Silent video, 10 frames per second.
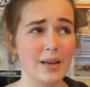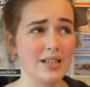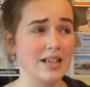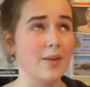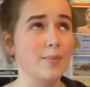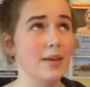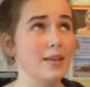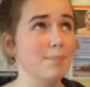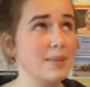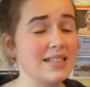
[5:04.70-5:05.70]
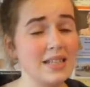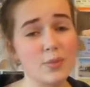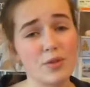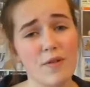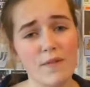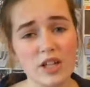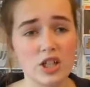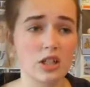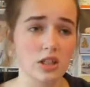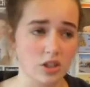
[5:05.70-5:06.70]
because I've been busy with
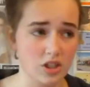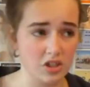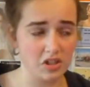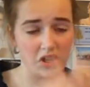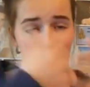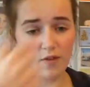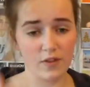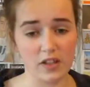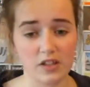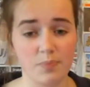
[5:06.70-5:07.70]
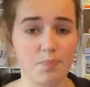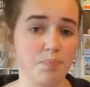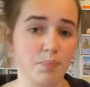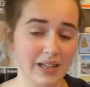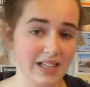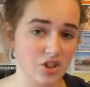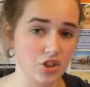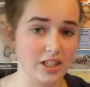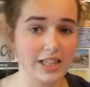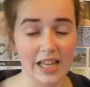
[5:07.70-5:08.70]
revision and stuff that's
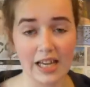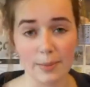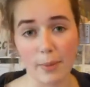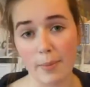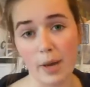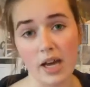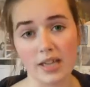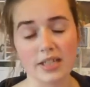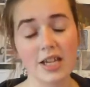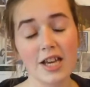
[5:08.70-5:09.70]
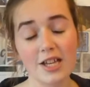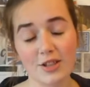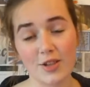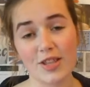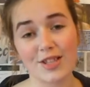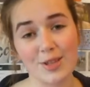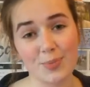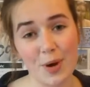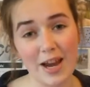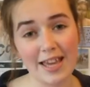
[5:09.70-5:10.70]
literally killing my mind. So this
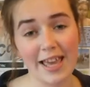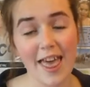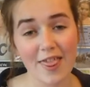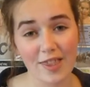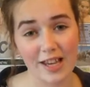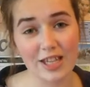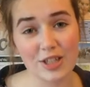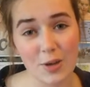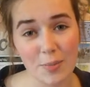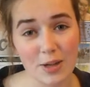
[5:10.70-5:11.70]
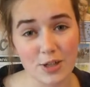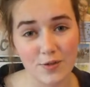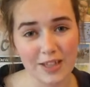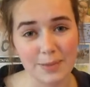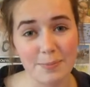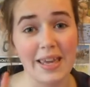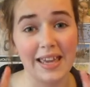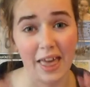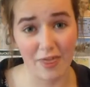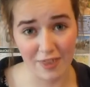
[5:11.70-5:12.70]
is a break. Thank you so much for this
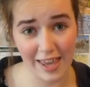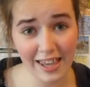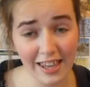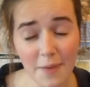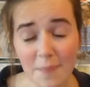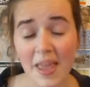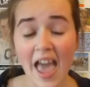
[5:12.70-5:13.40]
being a thing.